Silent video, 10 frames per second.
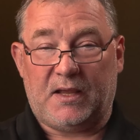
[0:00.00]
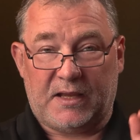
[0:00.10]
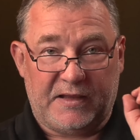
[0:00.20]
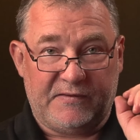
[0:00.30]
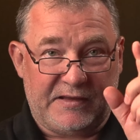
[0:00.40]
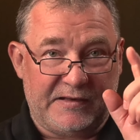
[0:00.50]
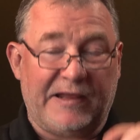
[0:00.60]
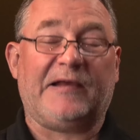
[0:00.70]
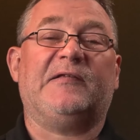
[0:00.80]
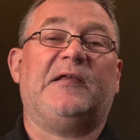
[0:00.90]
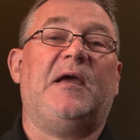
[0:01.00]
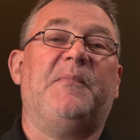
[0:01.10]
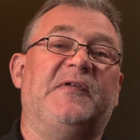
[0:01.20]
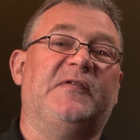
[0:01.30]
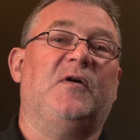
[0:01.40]
In the next
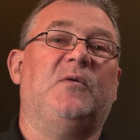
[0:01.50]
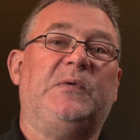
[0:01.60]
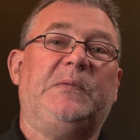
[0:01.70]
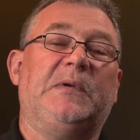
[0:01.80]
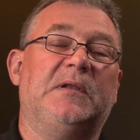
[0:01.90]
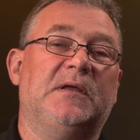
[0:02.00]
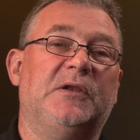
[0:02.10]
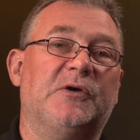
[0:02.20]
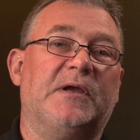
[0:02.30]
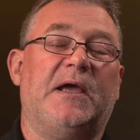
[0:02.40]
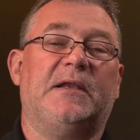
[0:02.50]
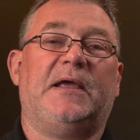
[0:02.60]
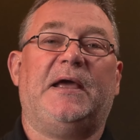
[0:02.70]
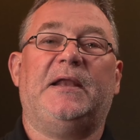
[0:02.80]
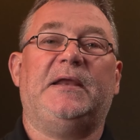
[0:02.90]
episode, we will look
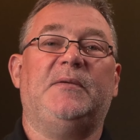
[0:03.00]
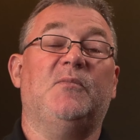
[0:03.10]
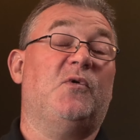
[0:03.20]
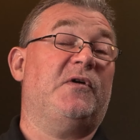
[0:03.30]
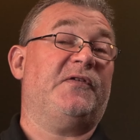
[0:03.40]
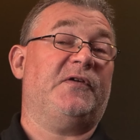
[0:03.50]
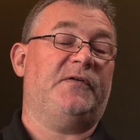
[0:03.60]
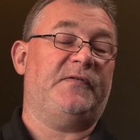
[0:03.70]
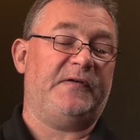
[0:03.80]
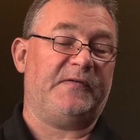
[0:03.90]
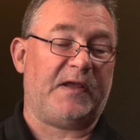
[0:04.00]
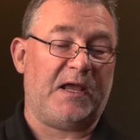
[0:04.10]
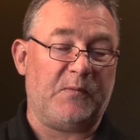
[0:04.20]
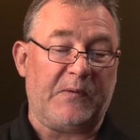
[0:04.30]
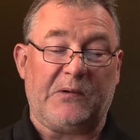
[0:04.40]
at adding more servers,
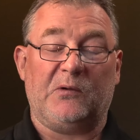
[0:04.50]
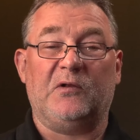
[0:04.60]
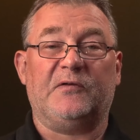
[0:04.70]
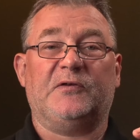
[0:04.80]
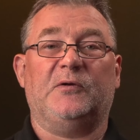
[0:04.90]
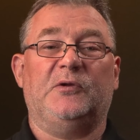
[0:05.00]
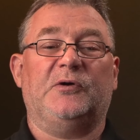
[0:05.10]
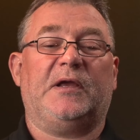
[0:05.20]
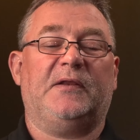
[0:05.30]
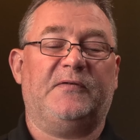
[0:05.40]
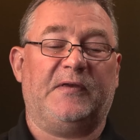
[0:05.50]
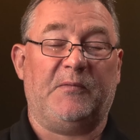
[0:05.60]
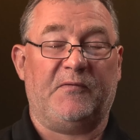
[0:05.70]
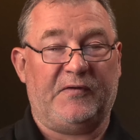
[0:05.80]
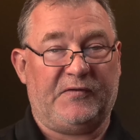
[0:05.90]
and we will also look at
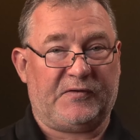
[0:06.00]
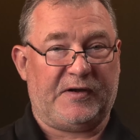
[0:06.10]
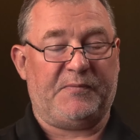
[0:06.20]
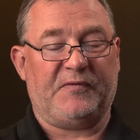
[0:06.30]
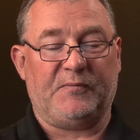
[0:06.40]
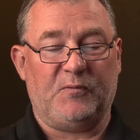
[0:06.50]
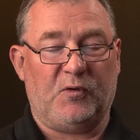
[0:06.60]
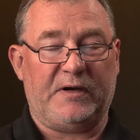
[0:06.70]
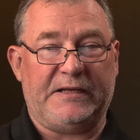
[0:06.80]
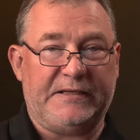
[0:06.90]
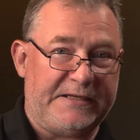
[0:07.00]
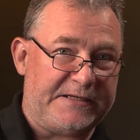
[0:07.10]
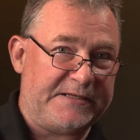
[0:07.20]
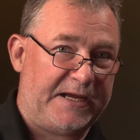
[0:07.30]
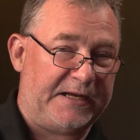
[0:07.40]
some of the scripts more in
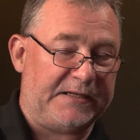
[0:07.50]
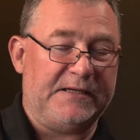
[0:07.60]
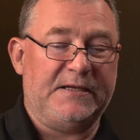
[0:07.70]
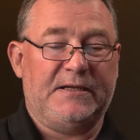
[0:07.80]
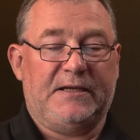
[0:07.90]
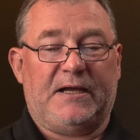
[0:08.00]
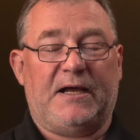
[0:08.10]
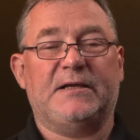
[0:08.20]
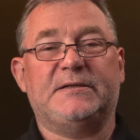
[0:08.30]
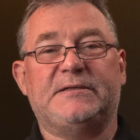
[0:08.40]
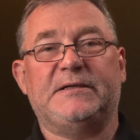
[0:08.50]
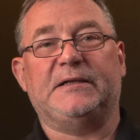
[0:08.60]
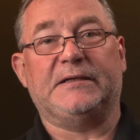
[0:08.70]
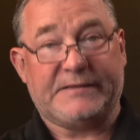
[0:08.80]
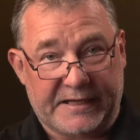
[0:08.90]
detail.
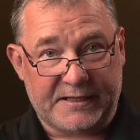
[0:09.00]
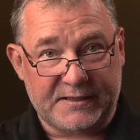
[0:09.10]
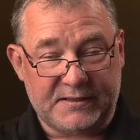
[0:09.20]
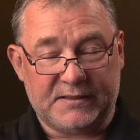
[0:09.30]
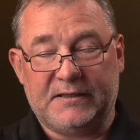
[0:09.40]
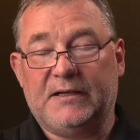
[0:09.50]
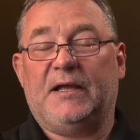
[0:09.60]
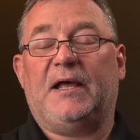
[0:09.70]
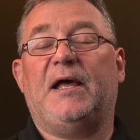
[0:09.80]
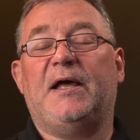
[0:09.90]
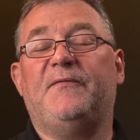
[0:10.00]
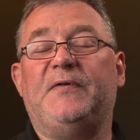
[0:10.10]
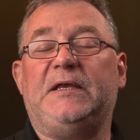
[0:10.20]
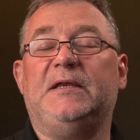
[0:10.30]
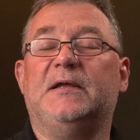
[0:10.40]
Until then, have
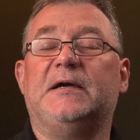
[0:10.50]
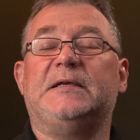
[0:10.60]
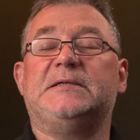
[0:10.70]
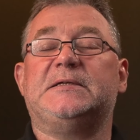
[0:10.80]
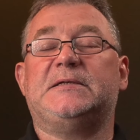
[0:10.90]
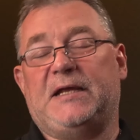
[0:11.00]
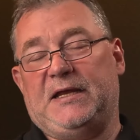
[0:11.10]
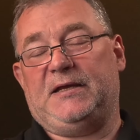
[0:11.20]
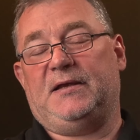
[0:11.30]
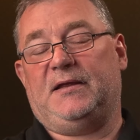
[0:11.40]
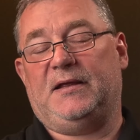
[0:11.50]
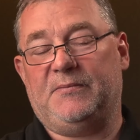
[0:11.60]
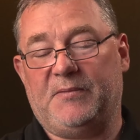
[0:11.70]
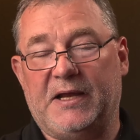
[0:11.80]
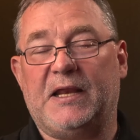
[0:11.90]
a nice day.
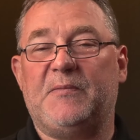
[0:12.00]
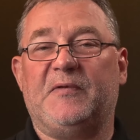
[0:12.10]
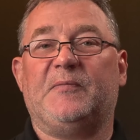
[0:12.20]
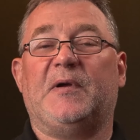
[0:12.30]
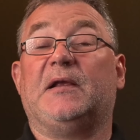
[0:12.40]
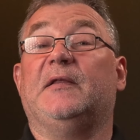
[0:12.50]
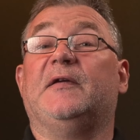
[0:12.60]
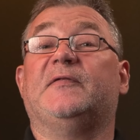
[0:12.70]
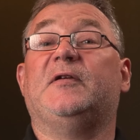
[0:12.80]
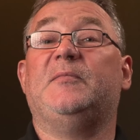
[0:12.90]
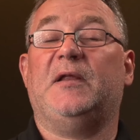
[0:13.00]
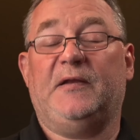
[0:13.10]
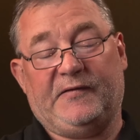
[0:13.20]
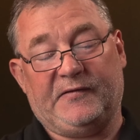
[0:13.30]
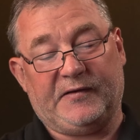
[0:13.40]
And my name is Mikael Nytström, and
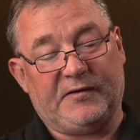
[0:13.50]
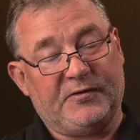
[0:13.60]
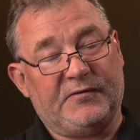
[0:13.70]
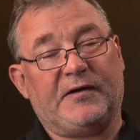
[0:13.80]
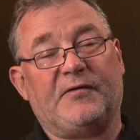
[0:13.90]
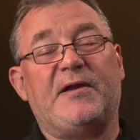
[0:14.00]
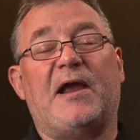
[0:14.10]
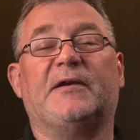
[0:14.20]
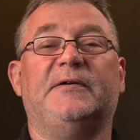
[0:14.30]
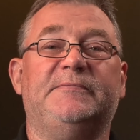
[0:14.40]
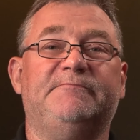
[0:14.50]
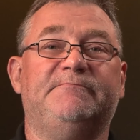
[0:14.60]
this is the Truesec Reactor.